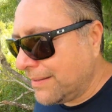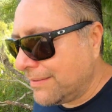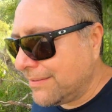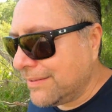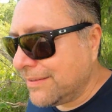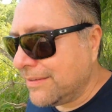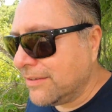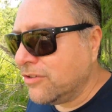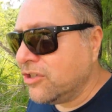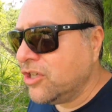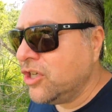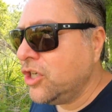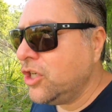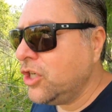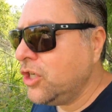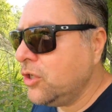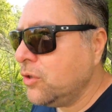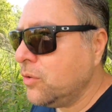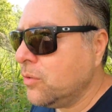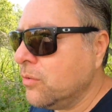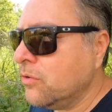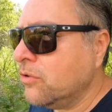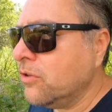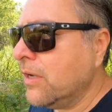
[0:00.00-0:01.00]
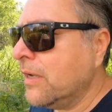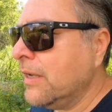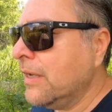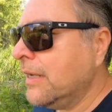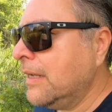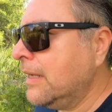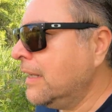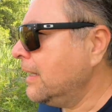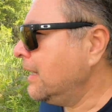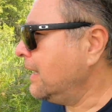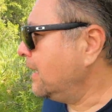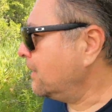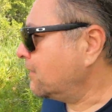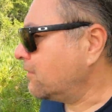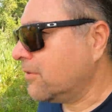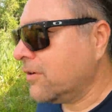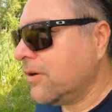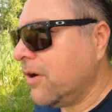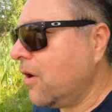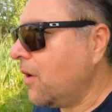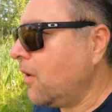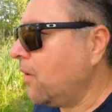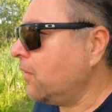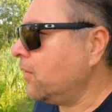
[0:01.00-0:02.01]
This thing is huge. It's
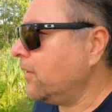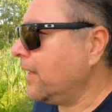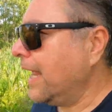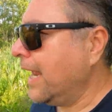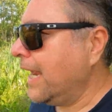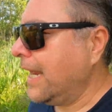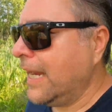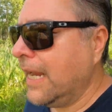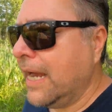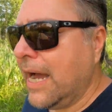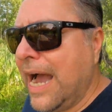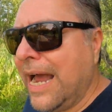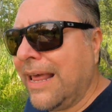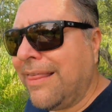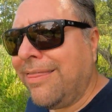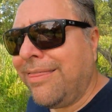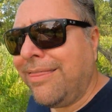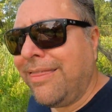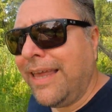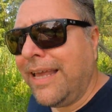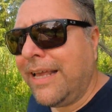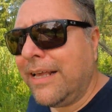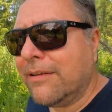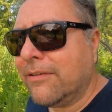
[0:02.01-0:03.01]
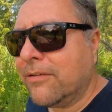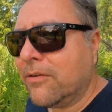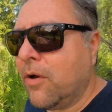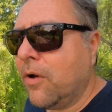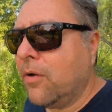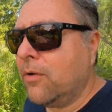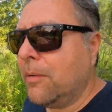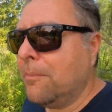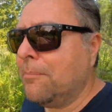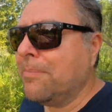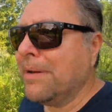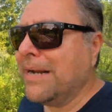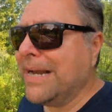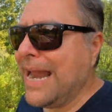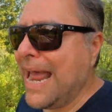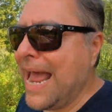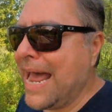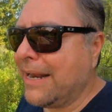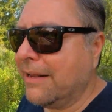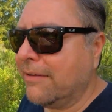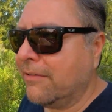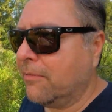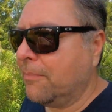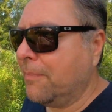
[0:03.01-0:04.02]
called I think it's called a
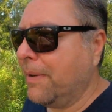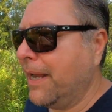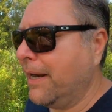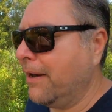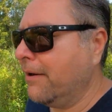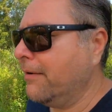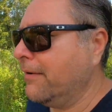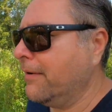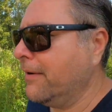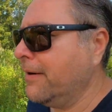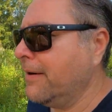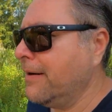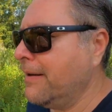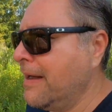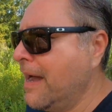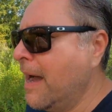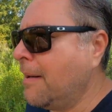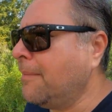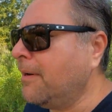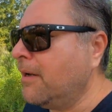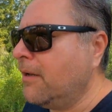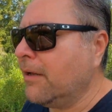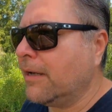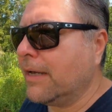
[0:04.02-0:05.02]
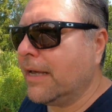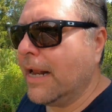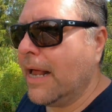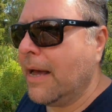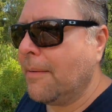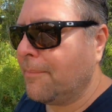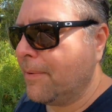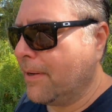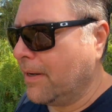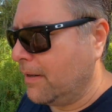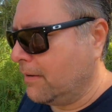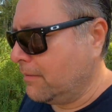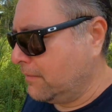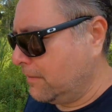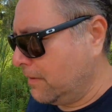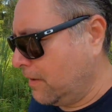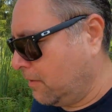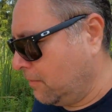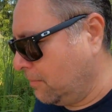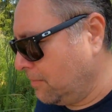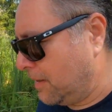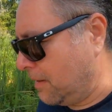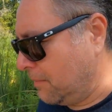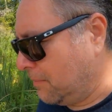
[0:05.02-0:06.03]
banana spider. I'm gonna look it up and
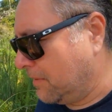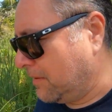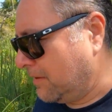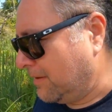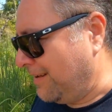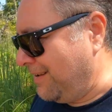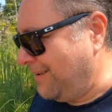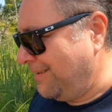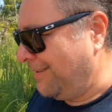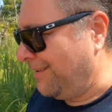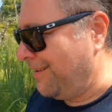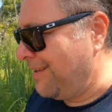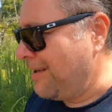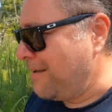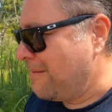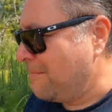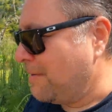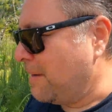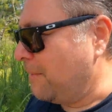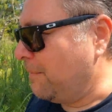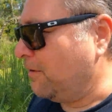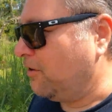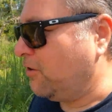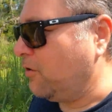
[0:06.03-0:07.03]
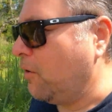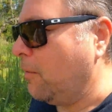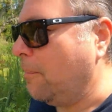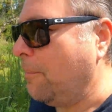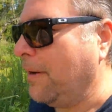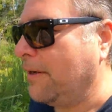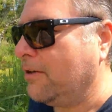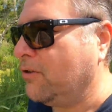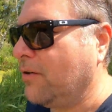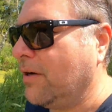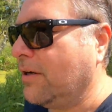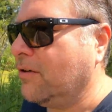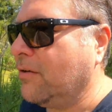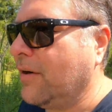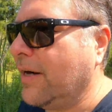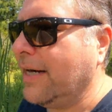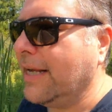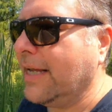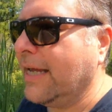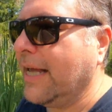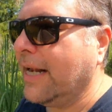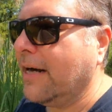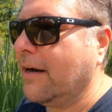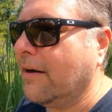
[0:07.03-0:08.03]
I'll be able to maybe show a picture. I
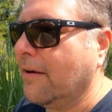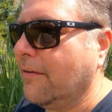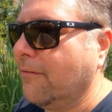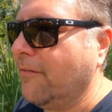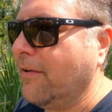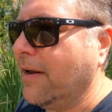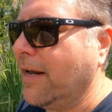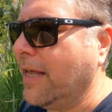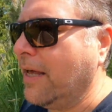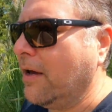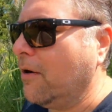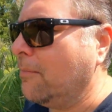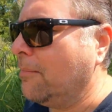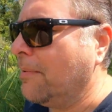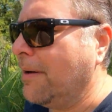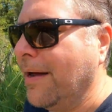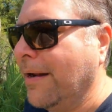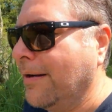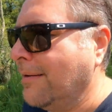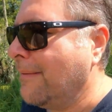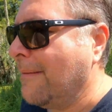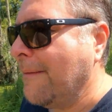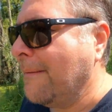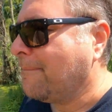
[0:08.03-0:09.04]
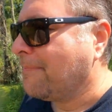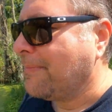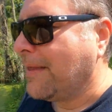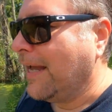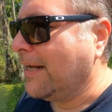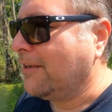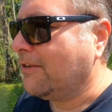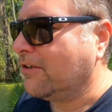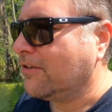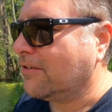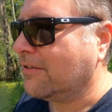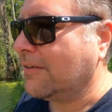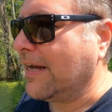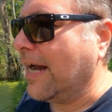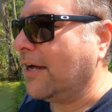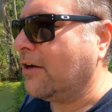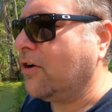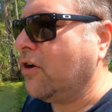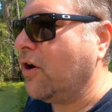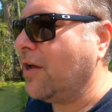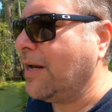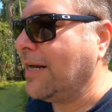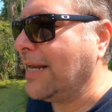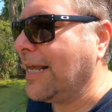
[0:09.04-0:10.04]
tried to get it on video, but I
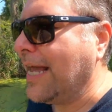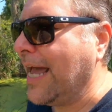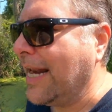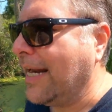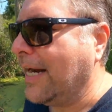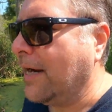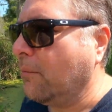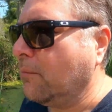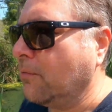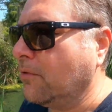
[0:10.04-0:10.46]
couldn't get it.